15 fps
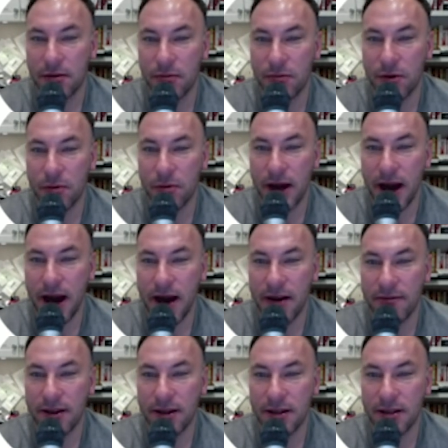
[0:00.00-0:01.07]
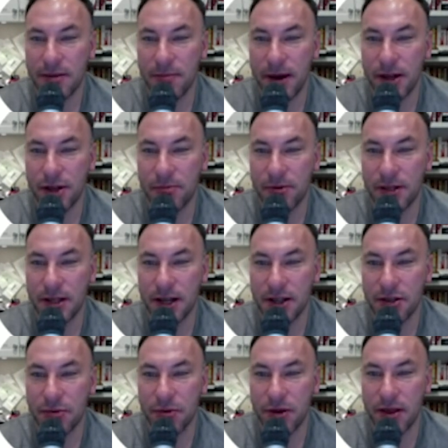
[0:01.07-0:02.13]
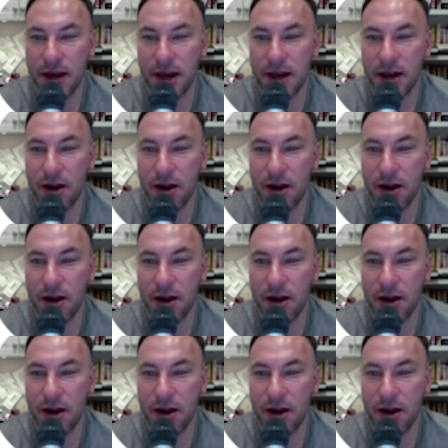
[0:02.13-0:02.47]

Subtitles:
what we have is the patient presents with a